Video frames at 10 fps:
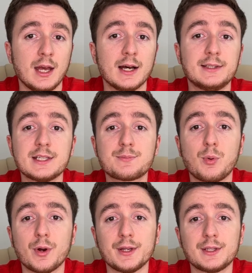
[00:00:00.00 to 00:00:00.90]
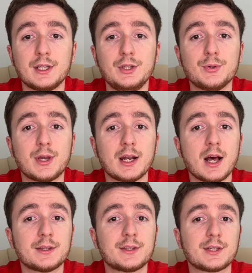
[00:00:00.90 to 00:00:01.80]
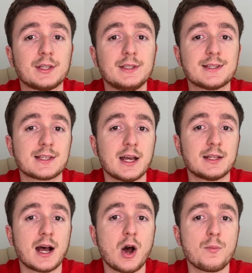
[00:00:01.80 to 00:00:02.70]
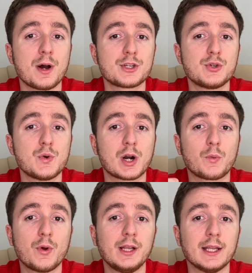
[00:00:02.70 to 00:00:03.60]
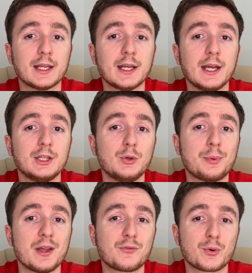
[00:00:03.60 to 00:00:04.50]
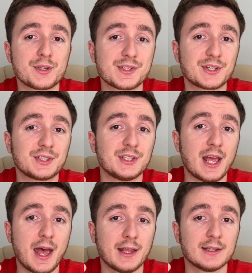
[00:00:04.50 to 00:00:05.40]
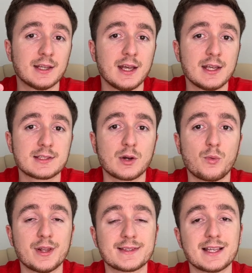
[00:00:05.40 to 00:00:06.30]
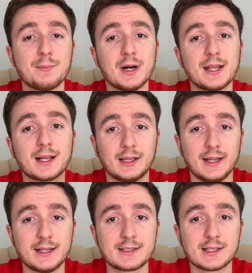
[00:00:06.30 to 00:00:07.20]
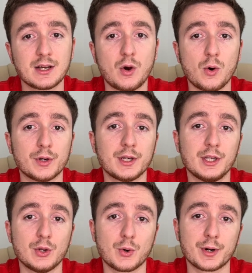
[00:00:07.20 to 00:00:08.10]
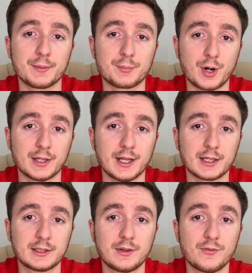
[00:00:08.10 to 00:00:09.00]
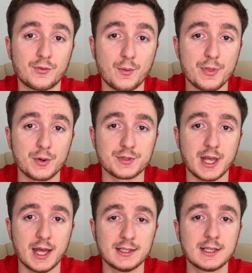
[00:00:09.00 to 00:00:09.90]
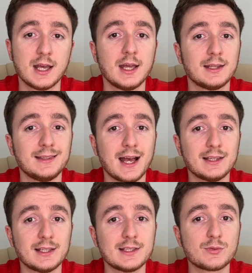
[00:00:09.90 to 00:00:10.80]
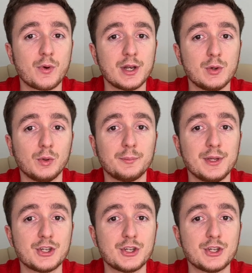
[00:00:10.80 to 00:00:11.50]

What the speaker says: At this point, you cannot decide how much you are willing to pay for a certain ad. So when somebody clicks on your product from those ads, that is when you will be